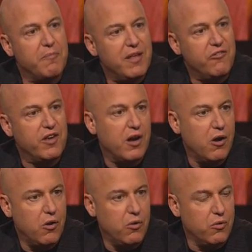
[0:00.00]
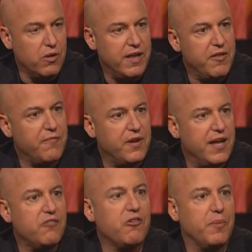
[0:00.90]
missing hole in their
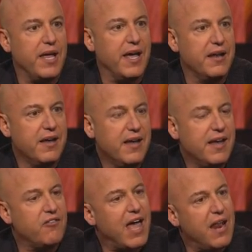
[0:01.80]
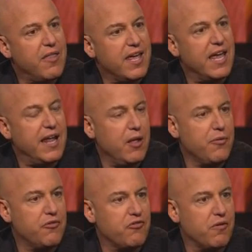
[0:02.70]
financial plan is how do they get
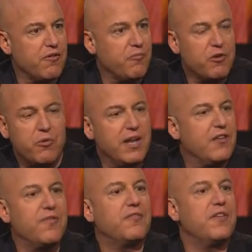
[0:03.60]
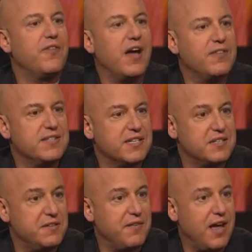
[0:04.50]
health insurance between age 55 and
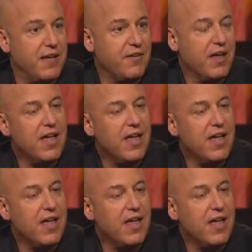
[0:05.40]
65.